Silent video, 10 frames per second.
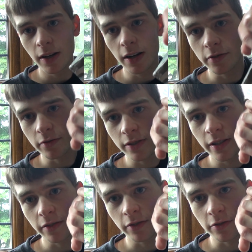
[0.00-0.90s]
As you'll see,
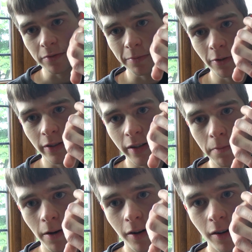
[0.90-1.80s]
it's not just pulling
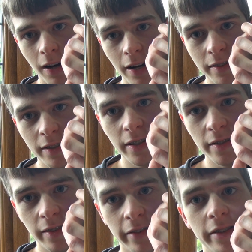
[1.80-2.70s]
apart as
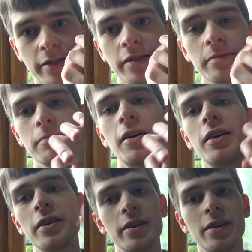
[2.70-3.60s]
easily as it
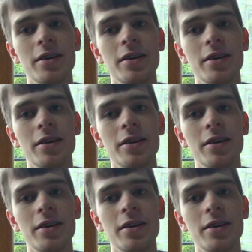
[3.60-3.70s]
might.